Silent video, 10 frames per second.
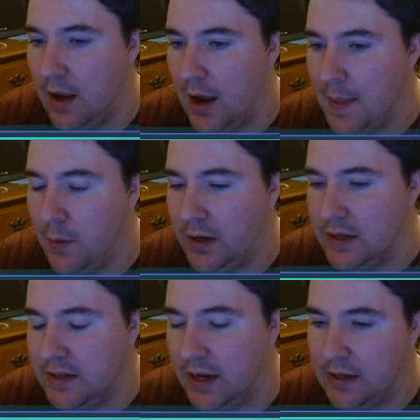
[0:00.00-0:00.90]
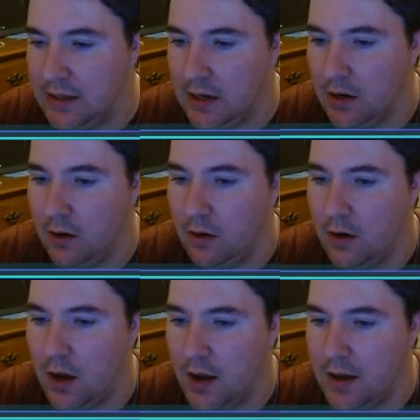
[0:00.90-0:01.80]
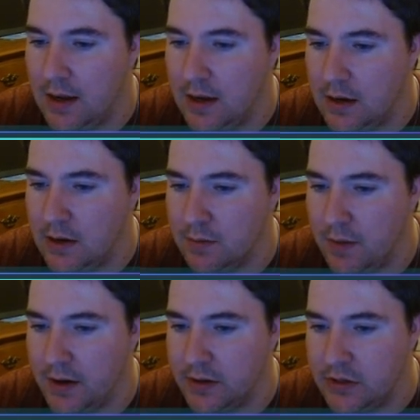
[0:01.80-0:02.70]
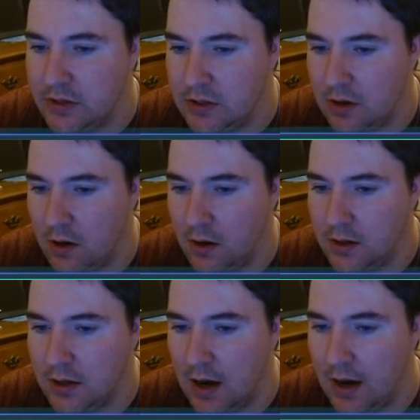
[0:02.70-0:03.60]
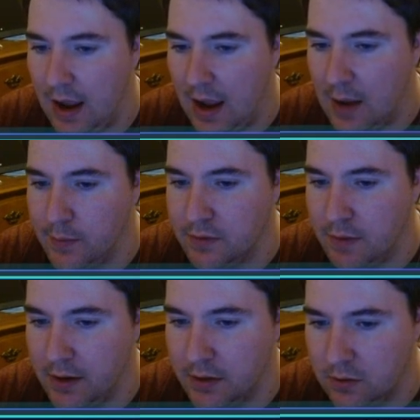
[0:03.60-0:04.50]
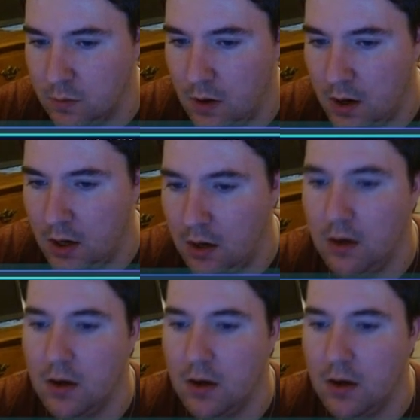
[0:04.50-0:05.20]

And then we can say here, end minus start dot abs minus 1.